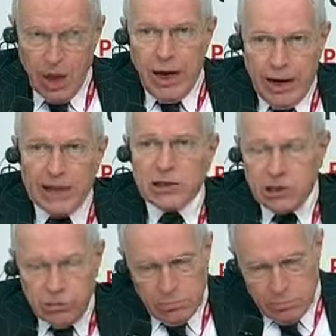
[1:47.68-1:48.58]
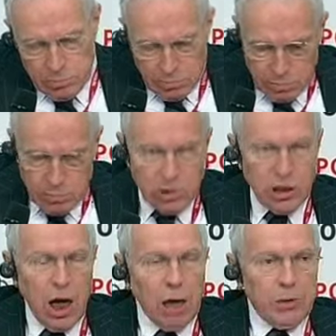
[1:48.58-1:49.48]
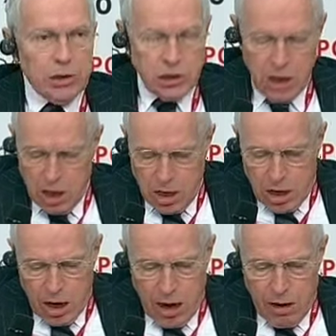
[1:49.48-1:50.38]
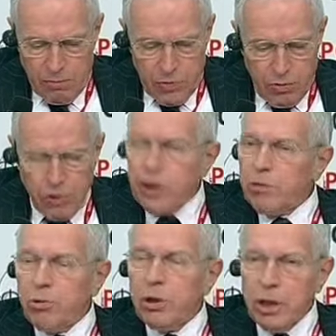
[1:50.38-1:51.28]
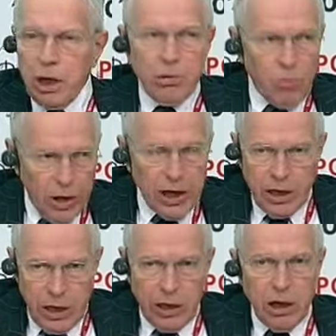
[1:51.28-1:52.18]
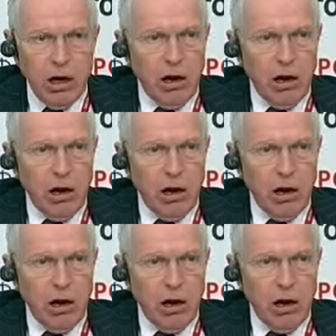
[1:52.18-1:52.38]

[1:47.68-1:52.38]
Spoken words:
And that's synonymous with a weakening